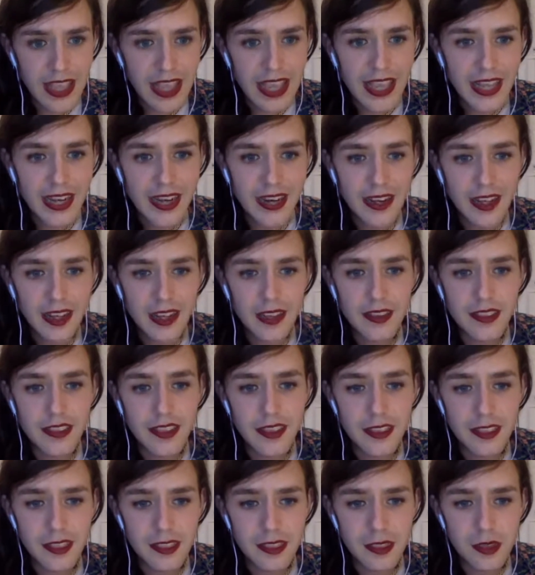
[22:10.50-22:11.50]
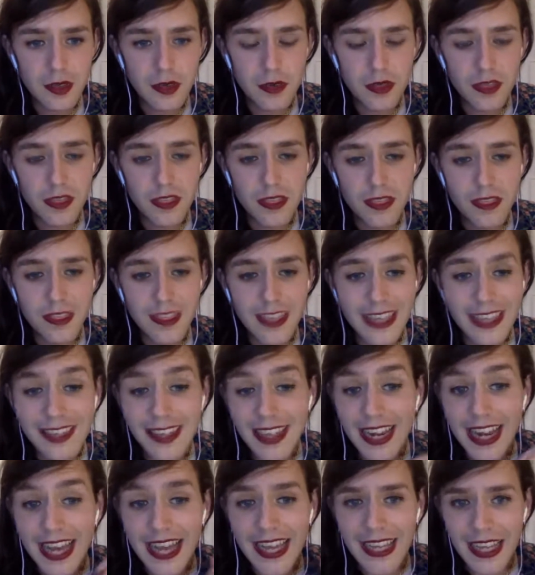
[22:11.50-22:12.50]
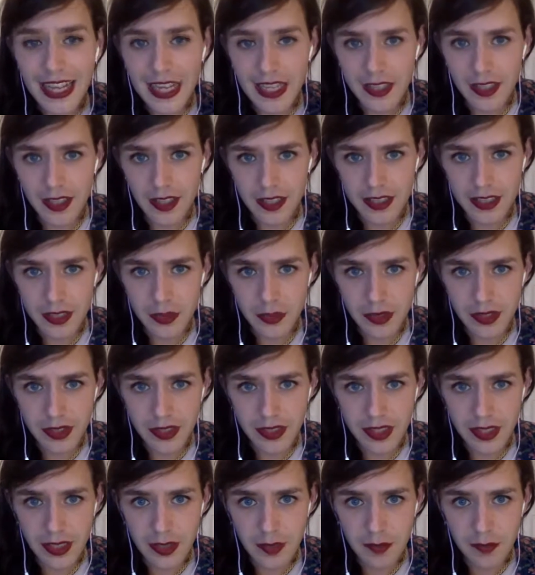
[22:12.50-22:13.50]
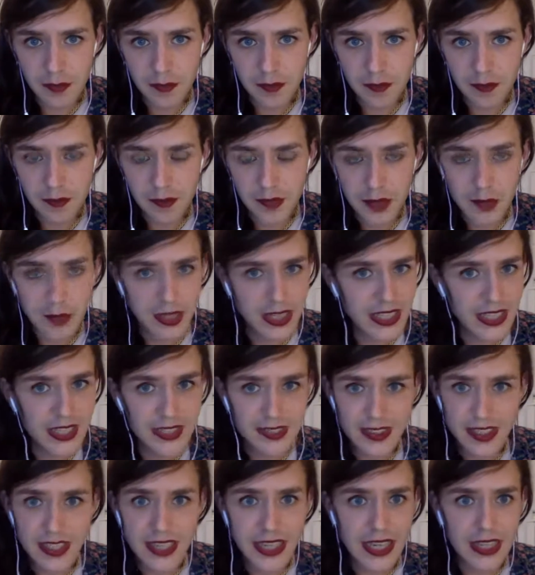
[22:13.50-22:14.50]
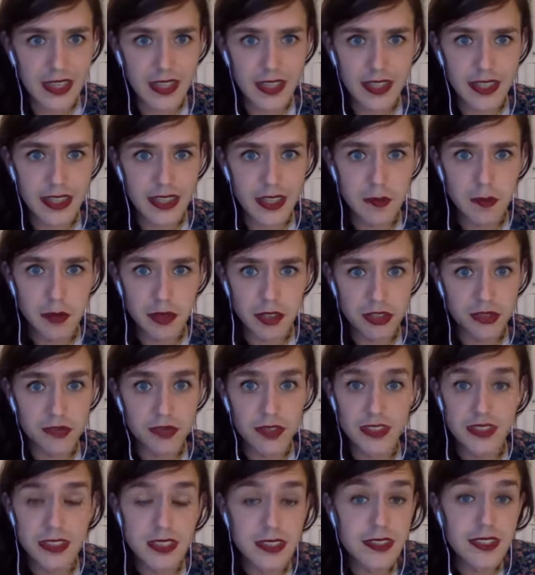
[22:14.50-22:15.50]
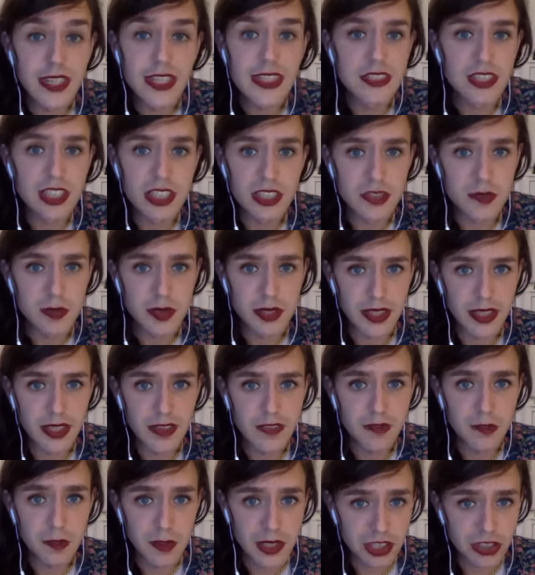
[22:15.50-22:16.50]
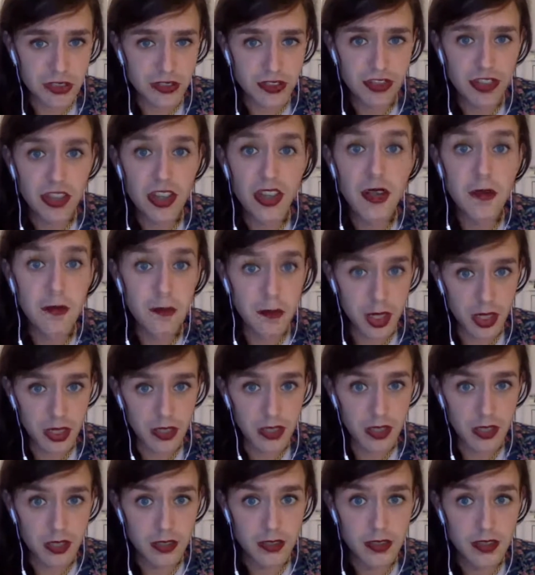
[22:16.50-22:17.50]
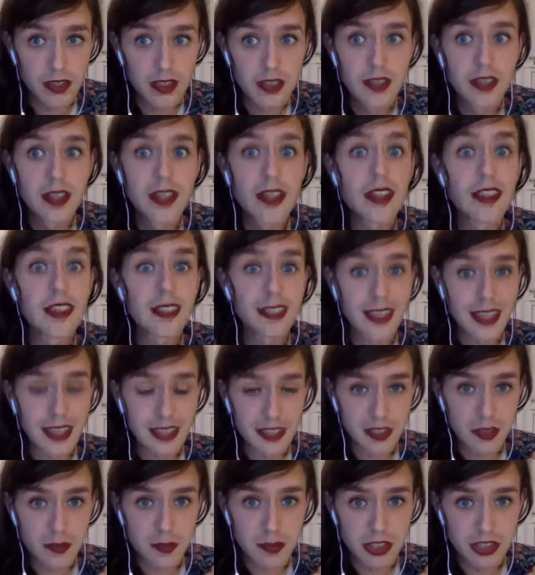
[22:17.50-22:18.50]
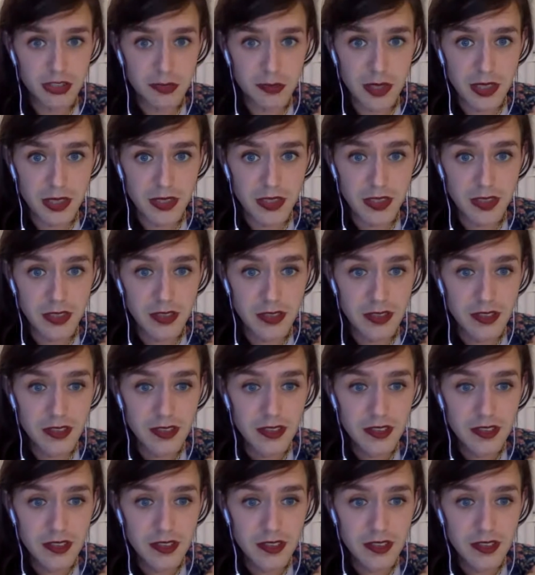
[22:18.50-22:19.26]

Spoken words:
And the thing that I got lucky with him, I mean, I guess I got lucky in a bunch of ways. This guy changed my life. Mitch Marlowe. Thank you, Mitch Marlowe.